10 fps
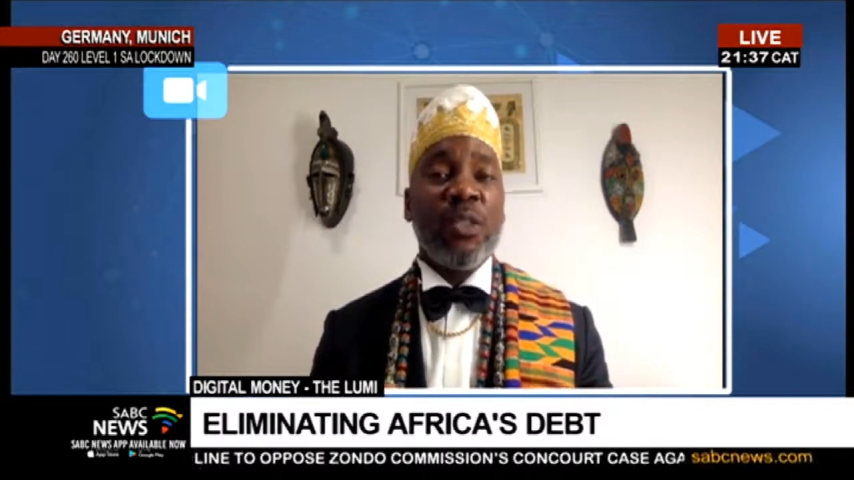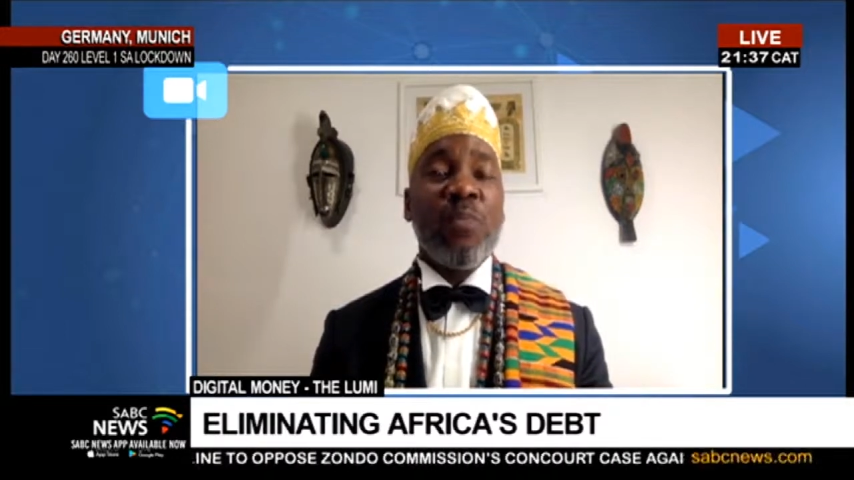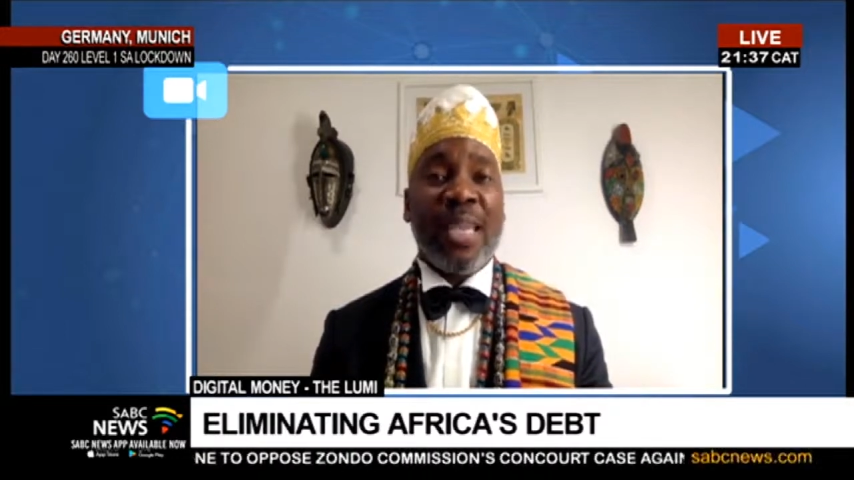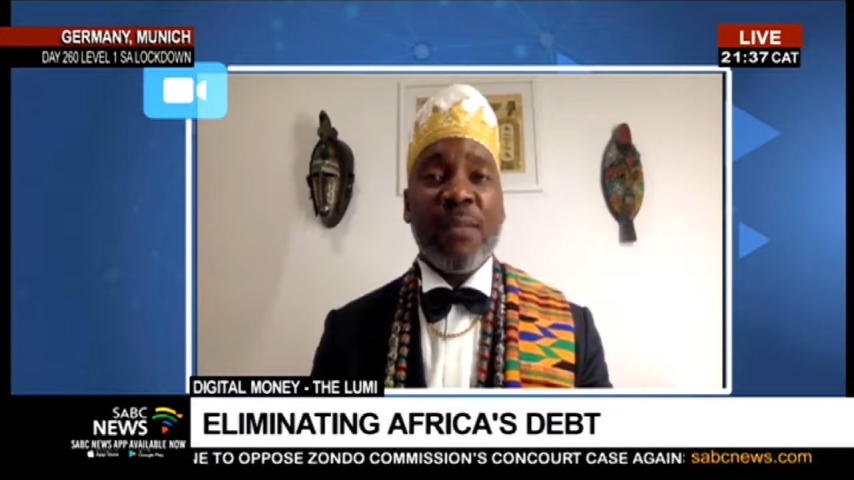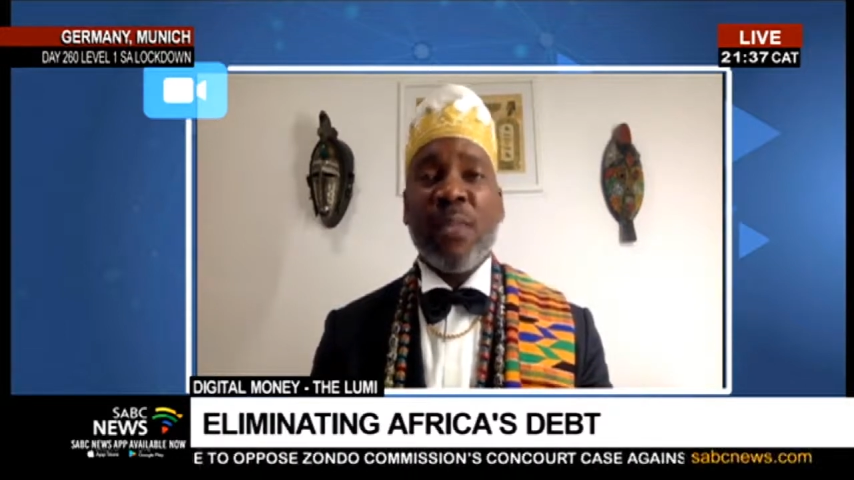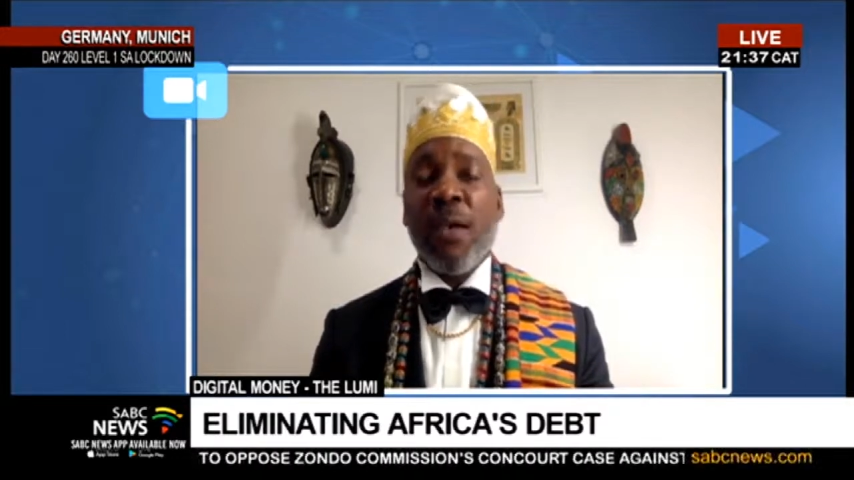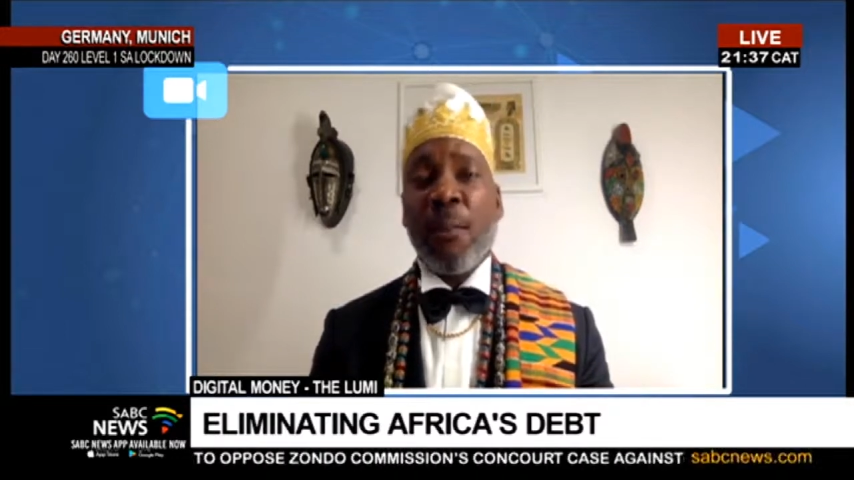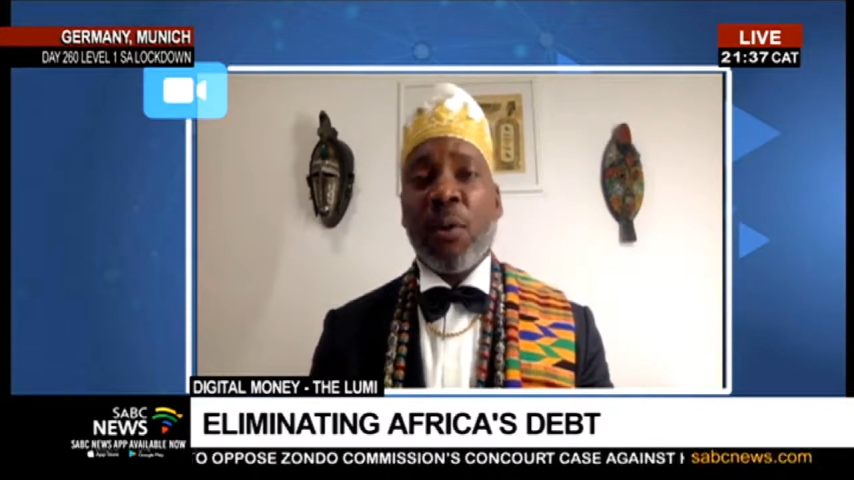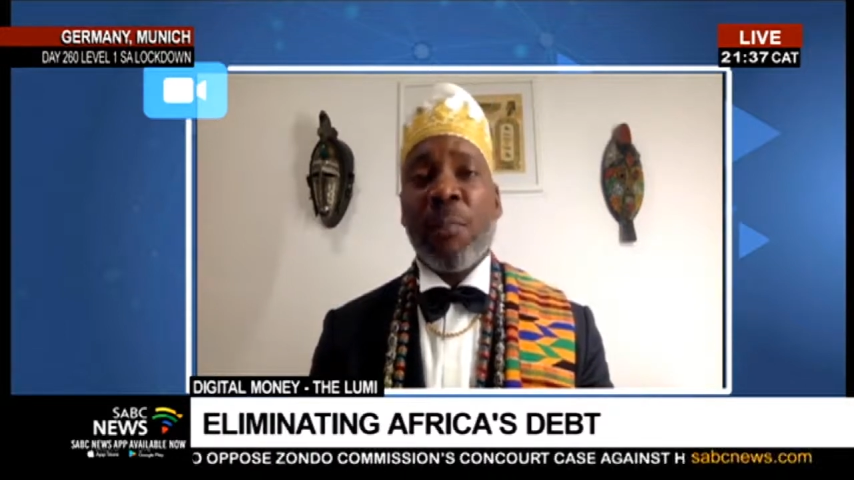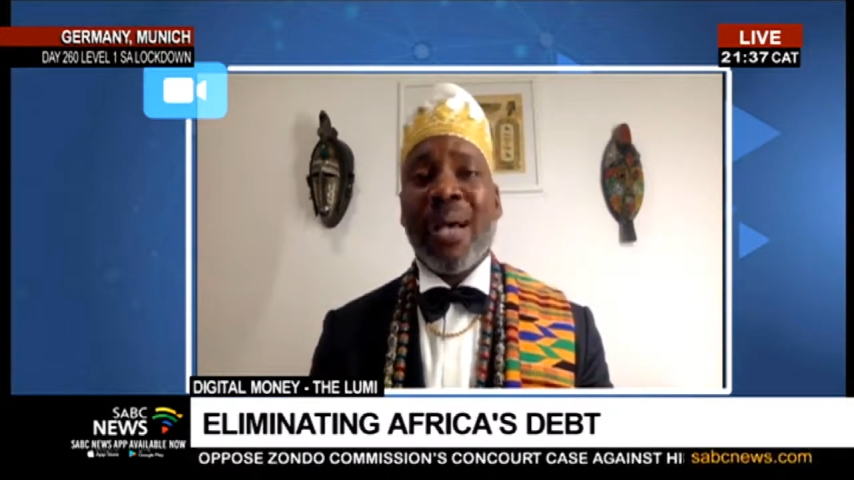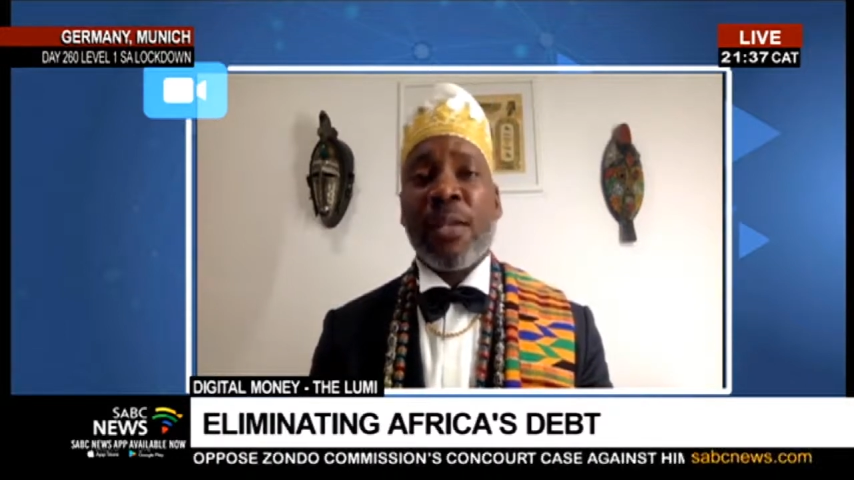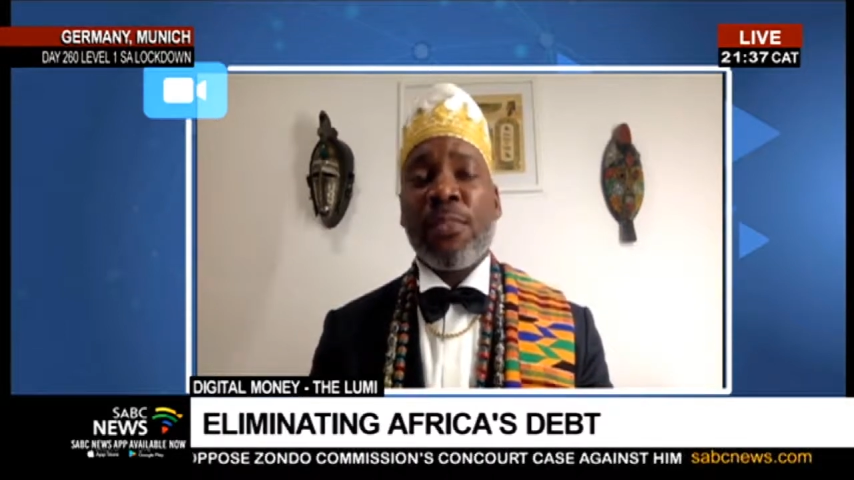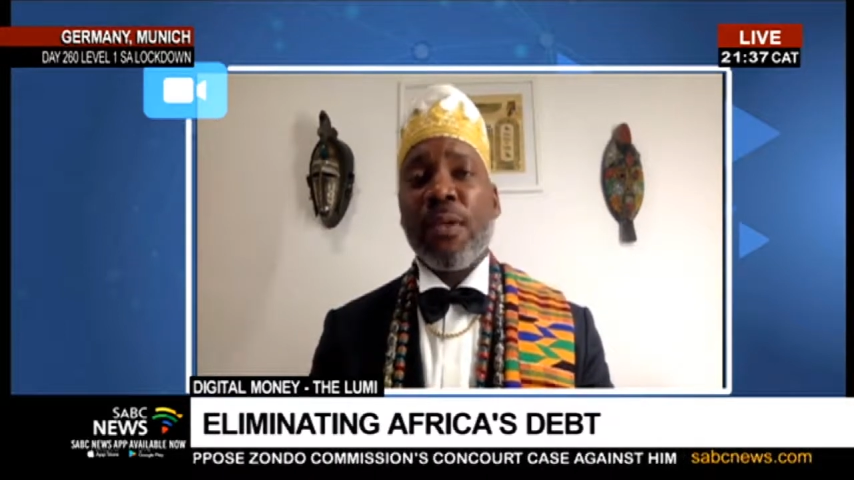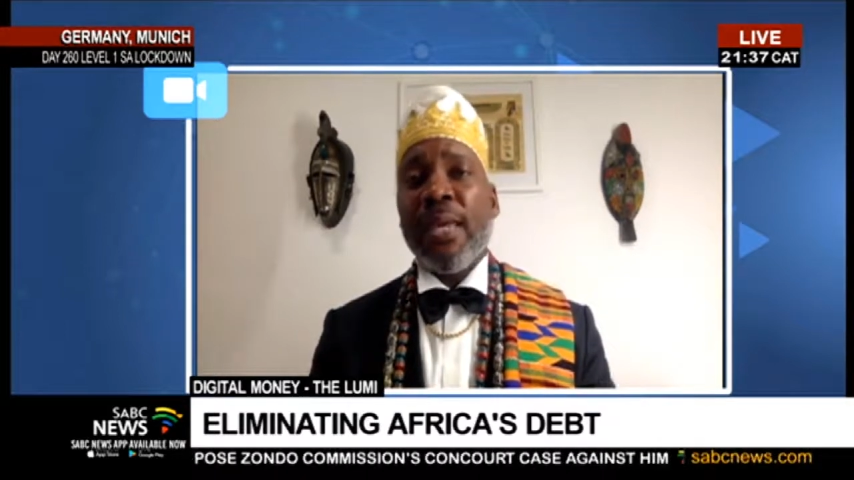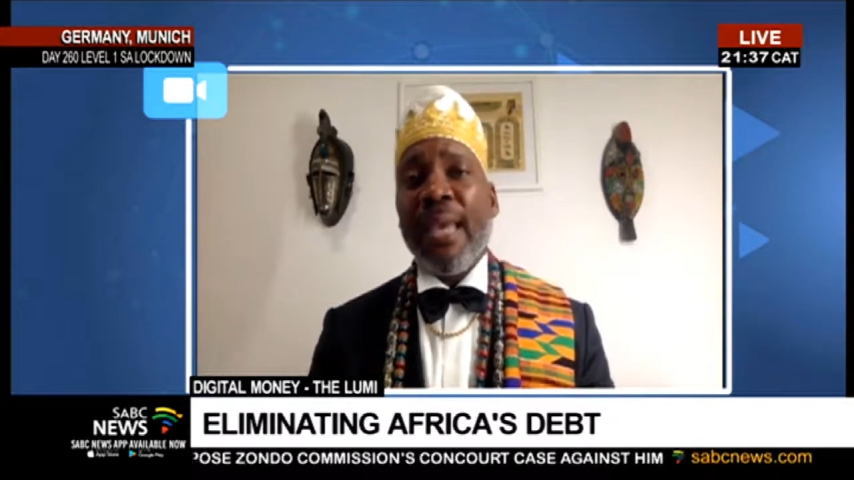Lumi per month.